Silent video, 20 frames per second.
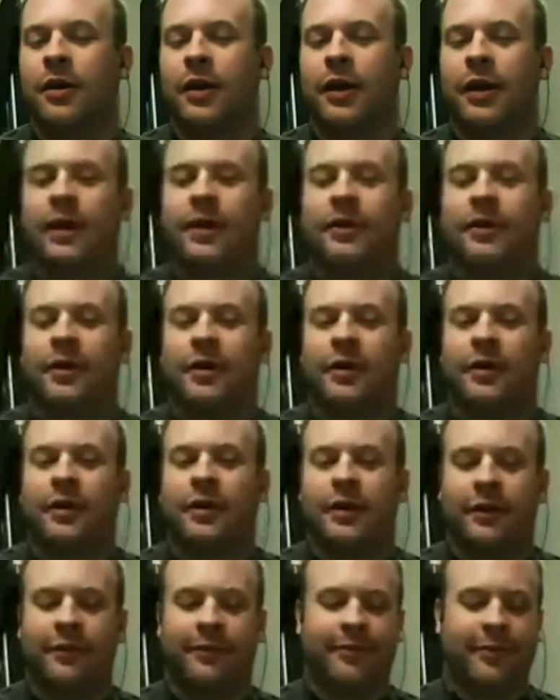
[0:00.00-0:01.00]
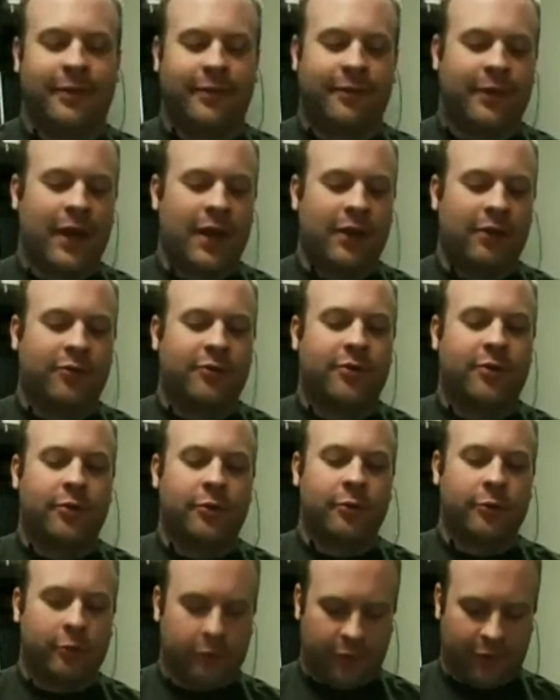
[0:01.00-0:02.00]
And if that's
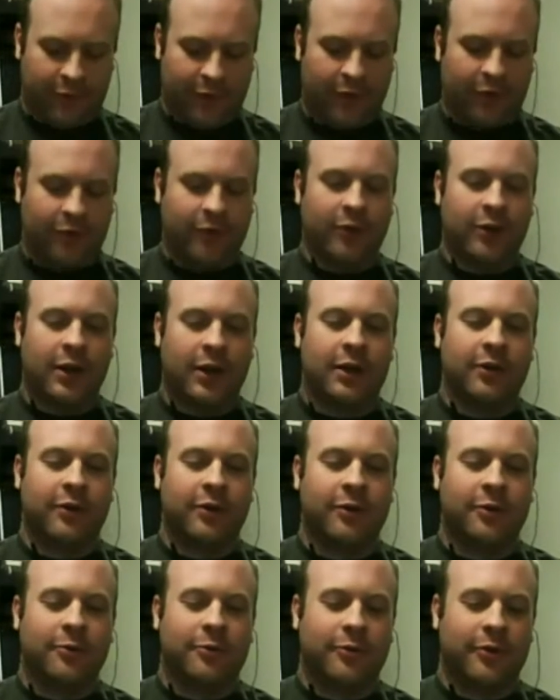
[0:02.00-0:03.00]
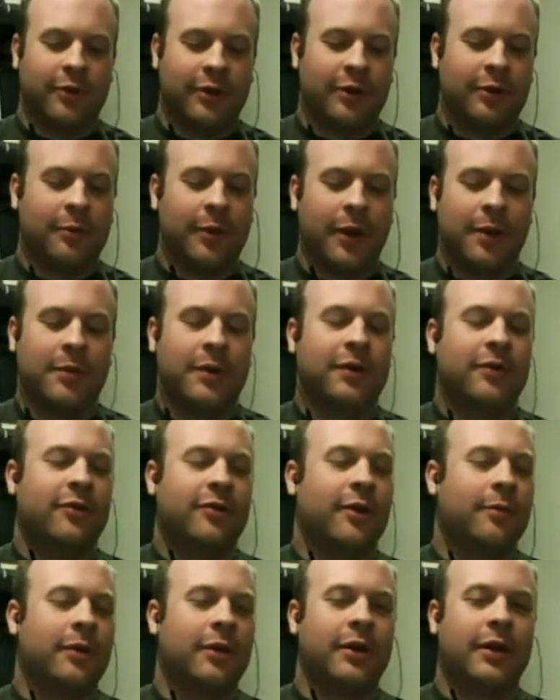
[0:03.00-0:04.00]
true, if there's a lot of those, then there might be
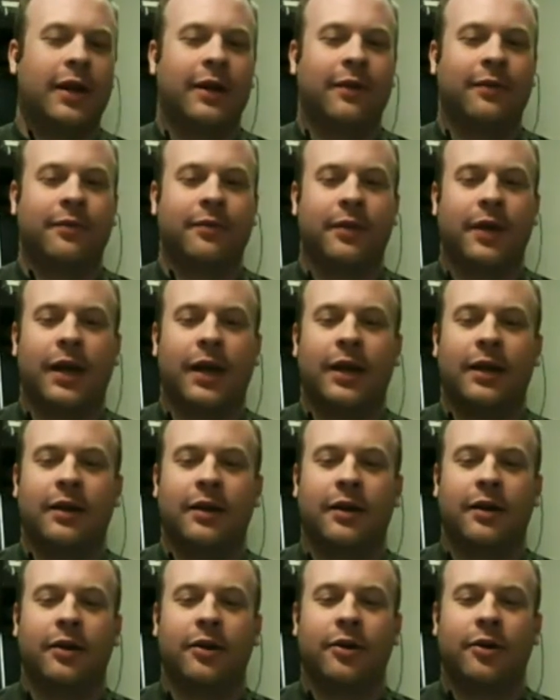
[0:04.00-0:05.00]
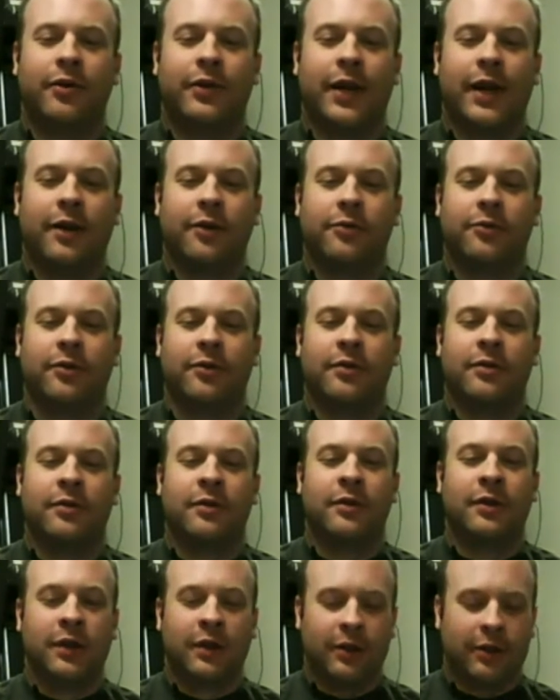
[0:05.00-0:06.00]
some that have had 100,000,
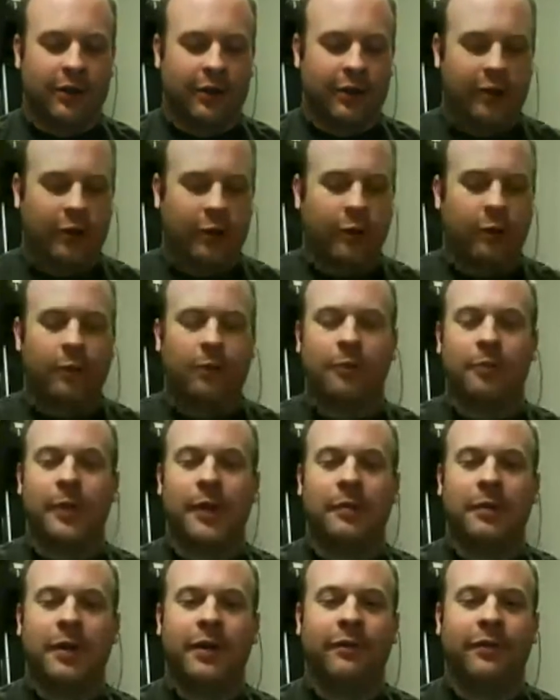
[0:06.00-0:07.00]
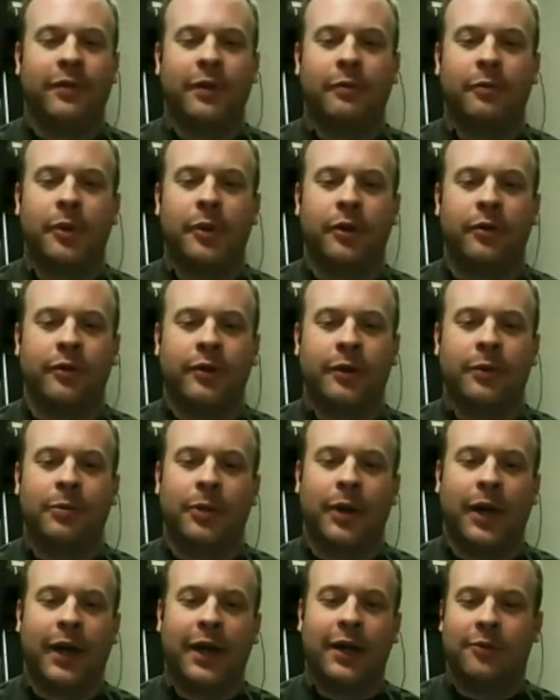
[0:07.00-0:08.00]
maybe even 1 million
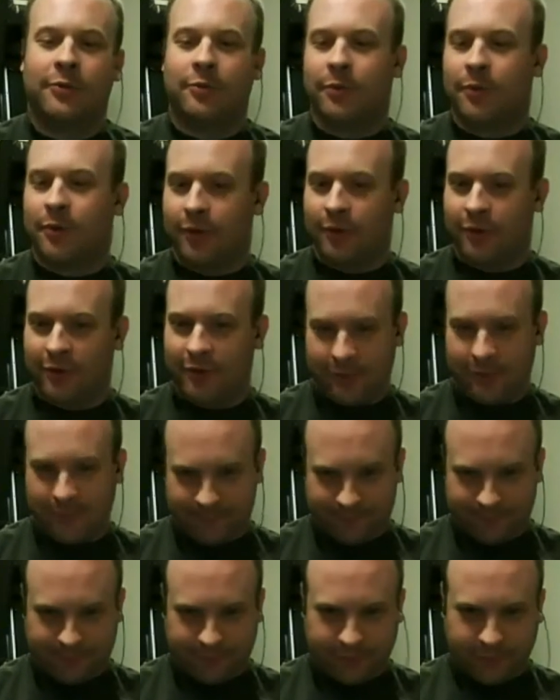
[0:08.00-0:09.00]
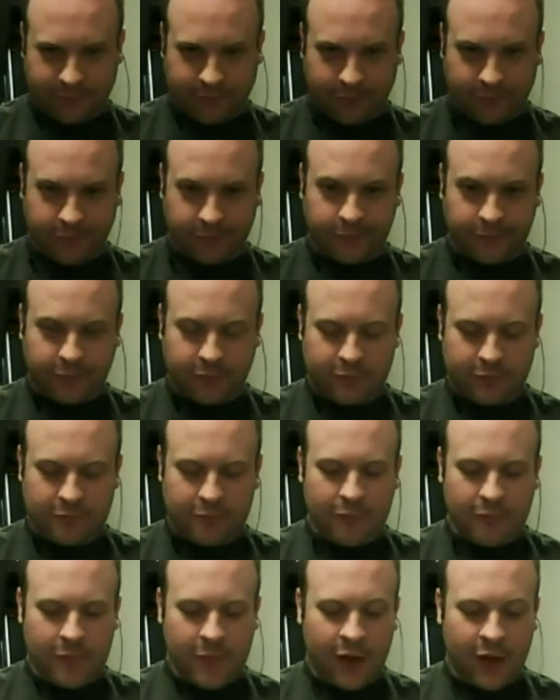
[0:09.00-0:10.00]
passwords.
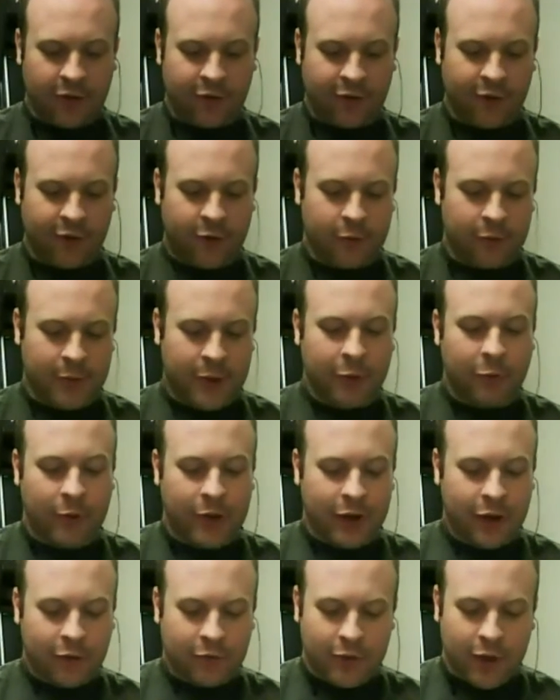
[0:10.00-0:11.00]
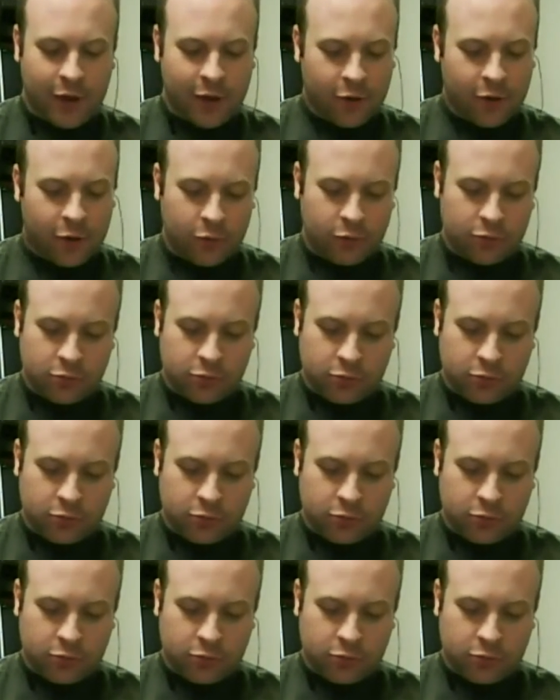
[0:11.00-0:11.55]
So, but we don't know.